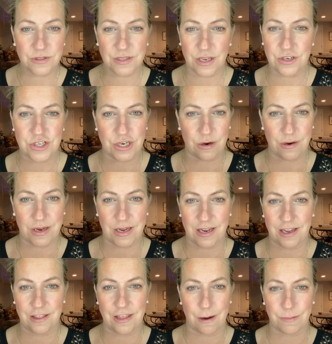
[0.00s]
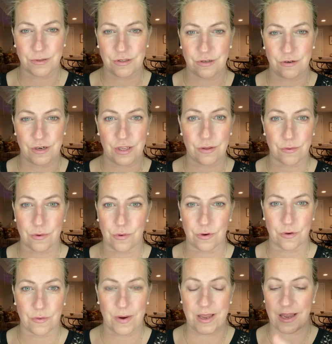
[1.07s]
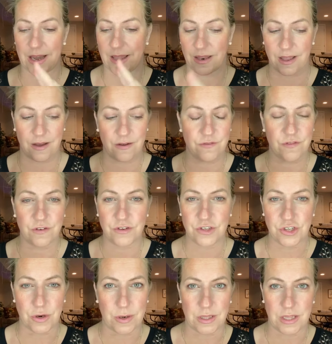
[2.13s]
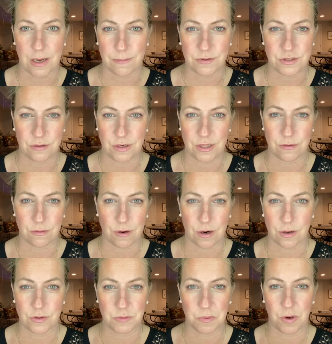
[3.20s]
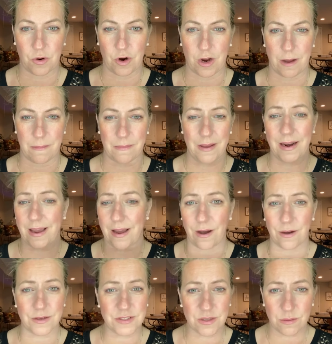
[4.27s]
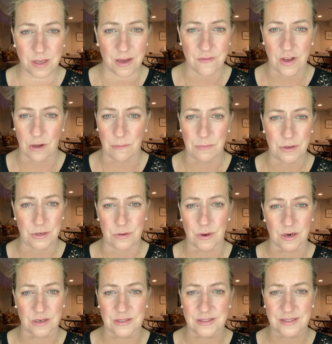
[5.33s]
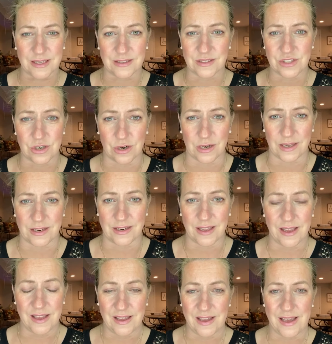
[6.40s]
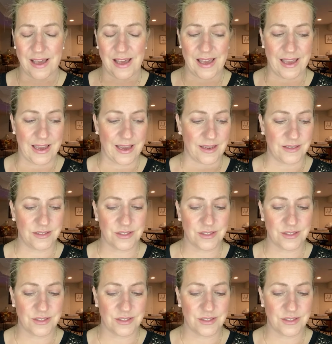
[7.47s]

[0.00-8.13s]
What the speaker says: and sharing the opportunity through ordering. I love sharing the opportunity through our host program. And I also love helping new artists get started. And